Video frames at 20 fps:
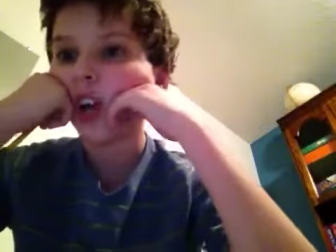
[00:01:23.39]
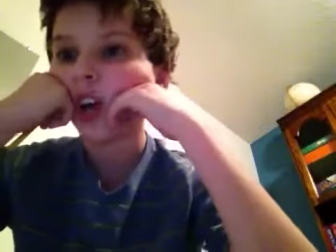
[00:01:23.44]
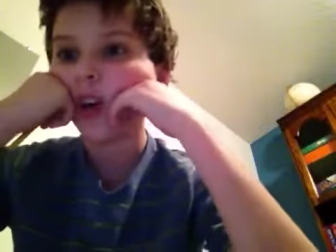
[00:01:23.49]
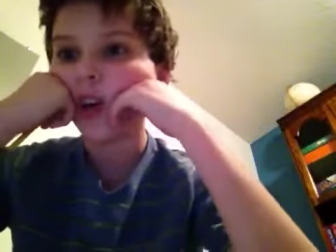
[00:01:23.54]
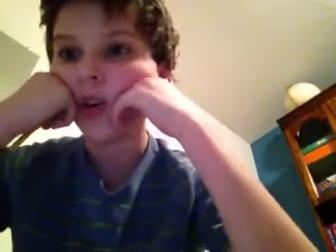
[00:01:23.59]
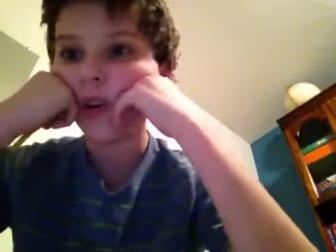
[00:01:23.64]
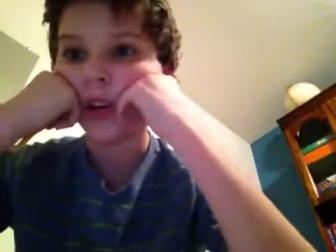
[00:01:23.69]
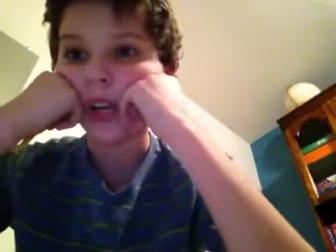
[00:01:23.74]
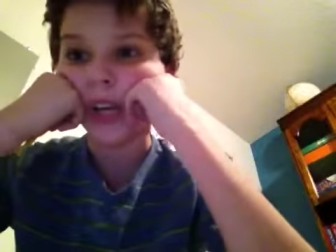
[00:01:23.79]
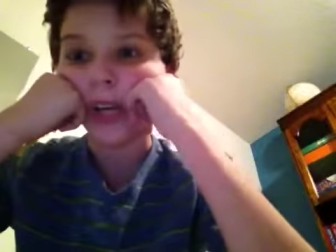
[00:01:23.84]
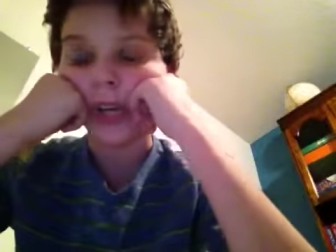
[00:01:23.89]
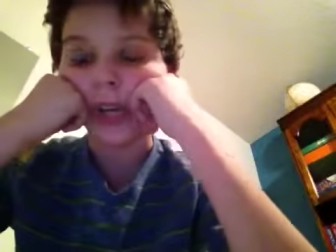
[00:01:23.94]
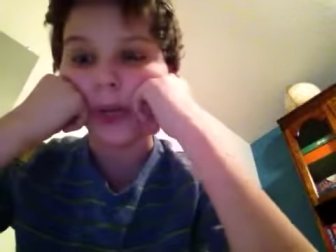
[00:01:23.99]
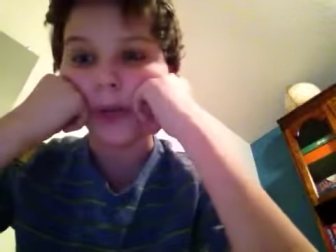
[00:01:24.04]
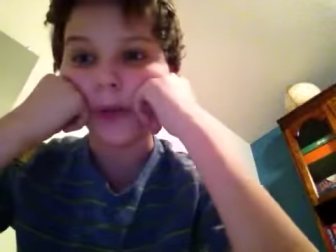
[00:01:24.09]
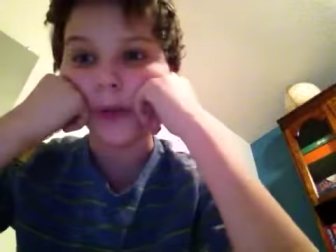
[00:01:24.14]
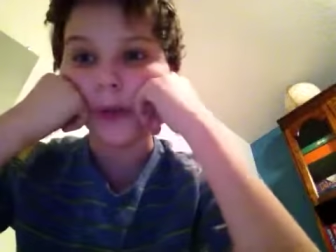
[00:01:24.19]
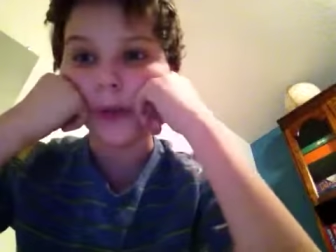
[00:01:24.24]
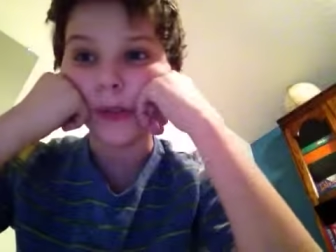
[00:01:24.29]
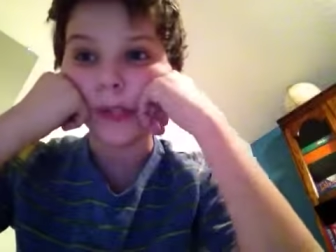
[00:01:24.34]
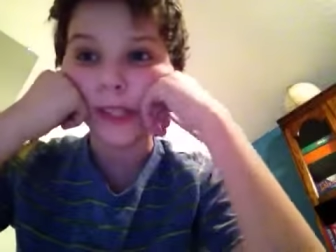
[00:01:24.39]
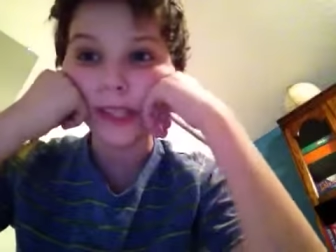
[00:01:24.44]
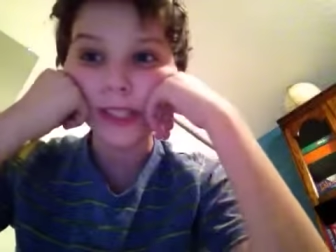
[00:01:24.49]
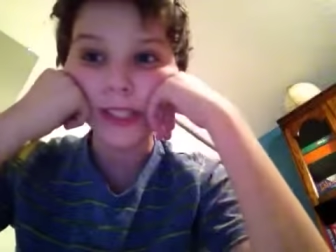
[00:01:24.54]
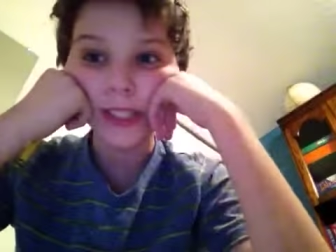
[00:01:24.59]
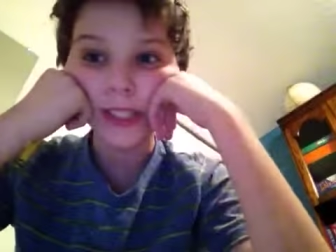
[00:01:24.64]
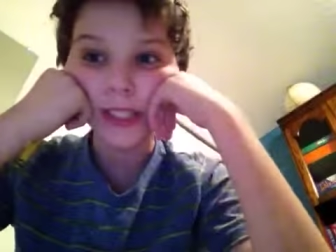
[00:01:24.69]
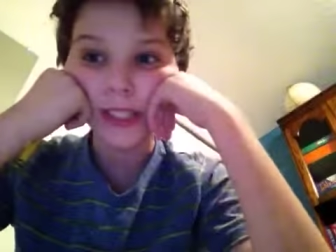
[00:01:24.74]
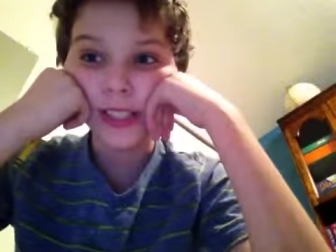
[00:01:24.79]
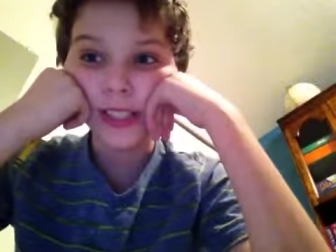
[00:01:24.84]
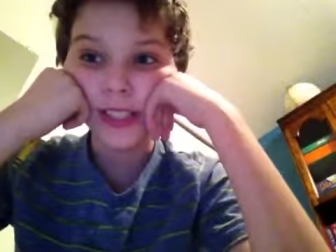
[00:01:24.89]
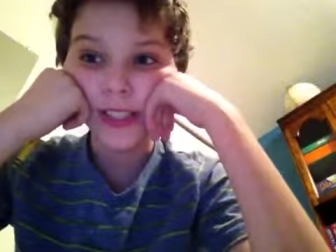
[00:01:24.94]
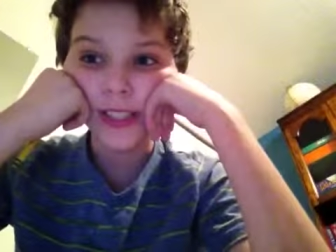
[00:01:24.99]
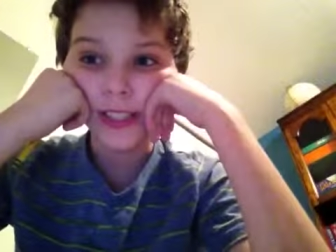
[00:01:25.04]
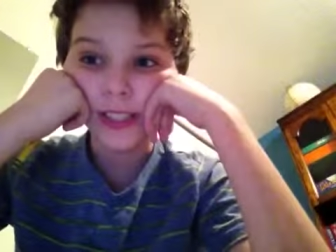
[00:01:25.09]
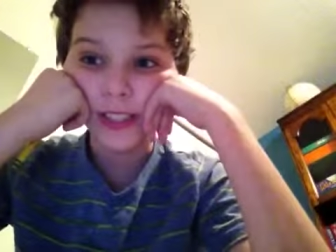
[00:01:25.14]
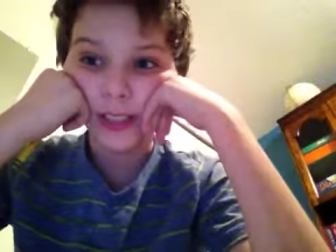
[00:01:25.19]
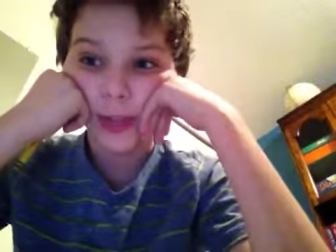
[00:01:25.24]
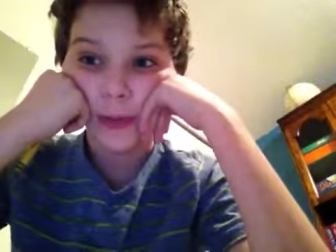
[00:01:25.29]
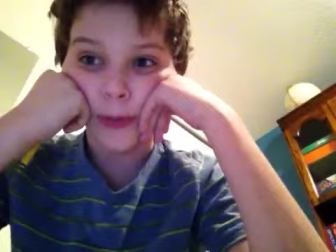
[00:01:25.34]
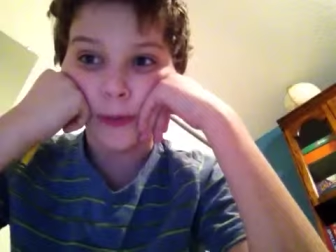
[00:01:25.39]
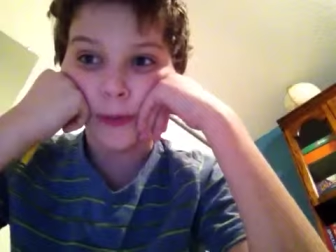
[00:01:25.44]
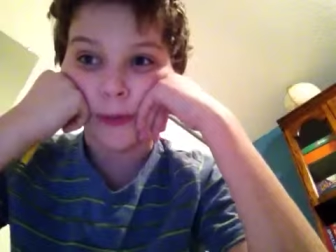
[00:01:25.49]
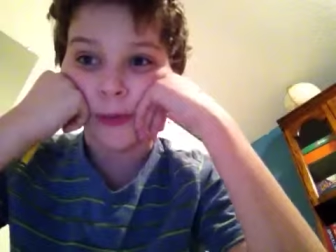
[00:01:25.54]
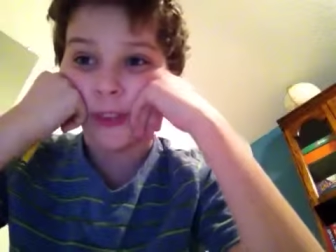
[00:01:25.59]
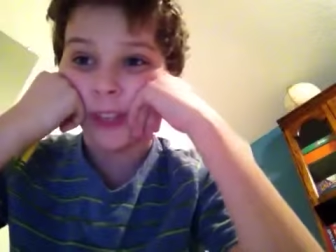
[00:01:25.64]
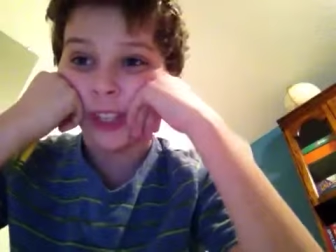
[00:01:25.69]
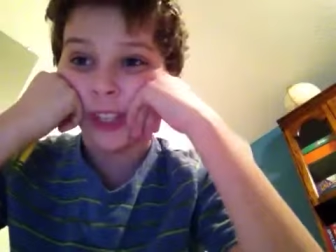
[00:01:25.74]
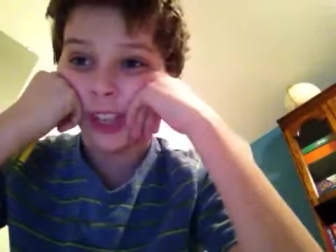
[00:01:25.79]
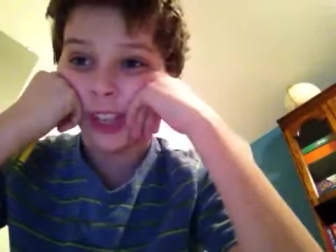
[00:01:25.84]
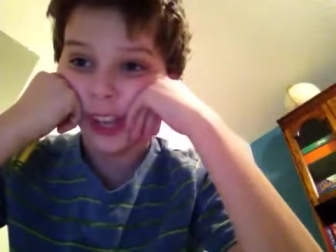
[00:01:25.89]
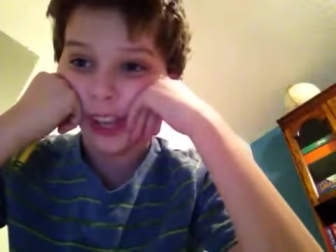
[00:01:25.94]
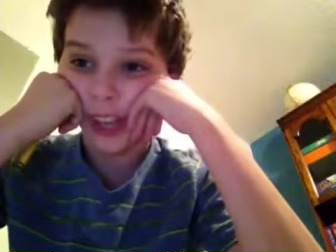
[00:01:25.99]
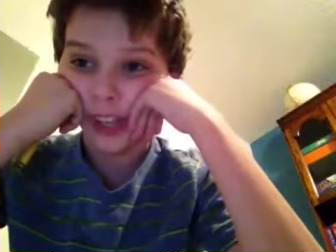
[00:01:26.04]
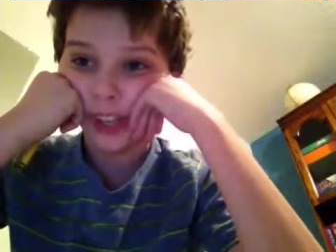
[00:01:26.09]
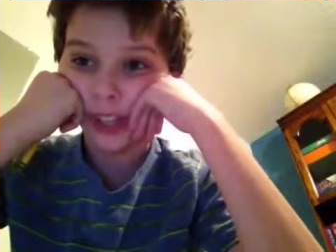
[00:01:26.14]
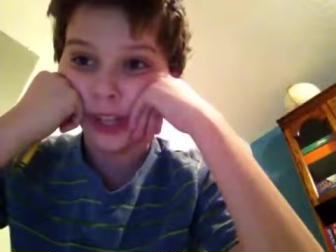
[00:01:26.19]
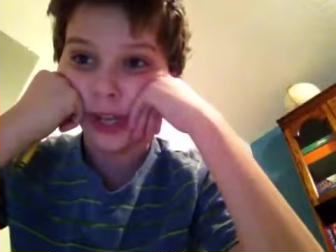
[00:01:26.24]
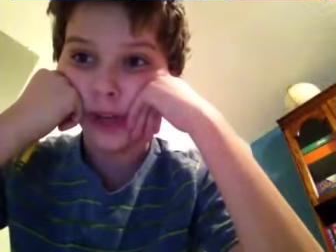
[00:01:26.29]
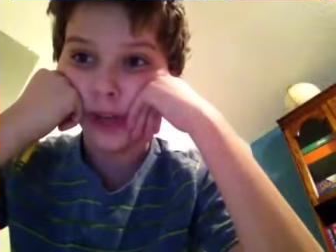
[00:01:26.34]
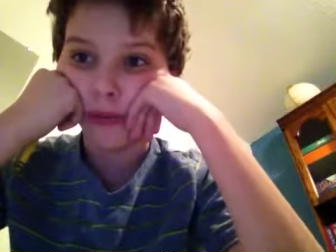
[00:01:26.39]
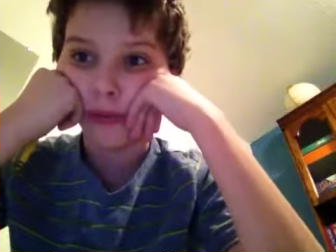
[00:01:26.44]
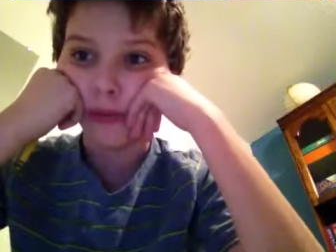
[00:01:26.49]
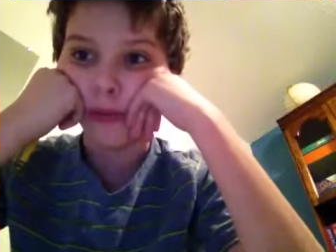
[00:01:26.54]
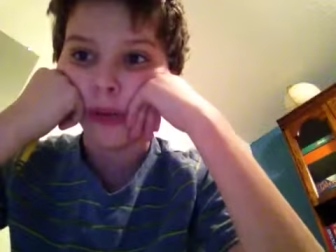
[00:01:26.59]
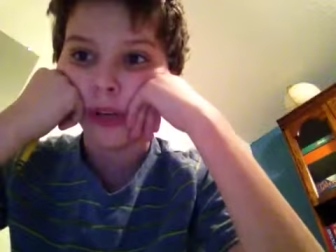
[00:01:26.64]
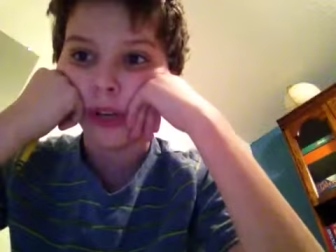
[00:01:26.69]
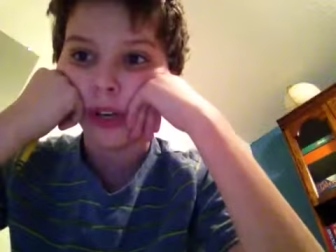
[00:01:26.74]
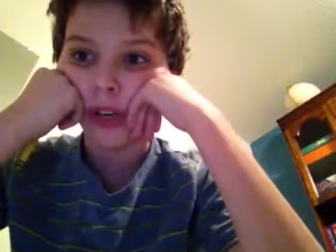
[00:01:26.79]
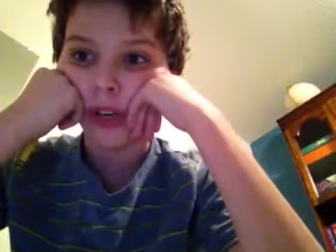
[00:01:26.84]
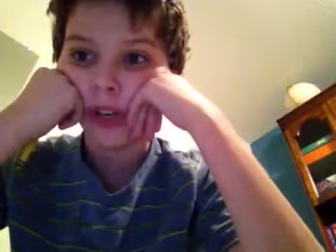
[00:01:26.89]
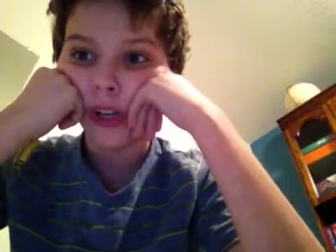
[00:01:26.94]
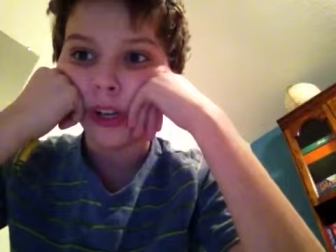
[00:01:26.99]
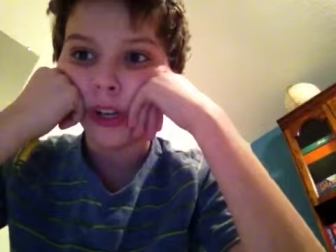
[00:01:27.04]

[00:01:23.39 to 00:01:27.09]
Okay, now this is a freaking tough one.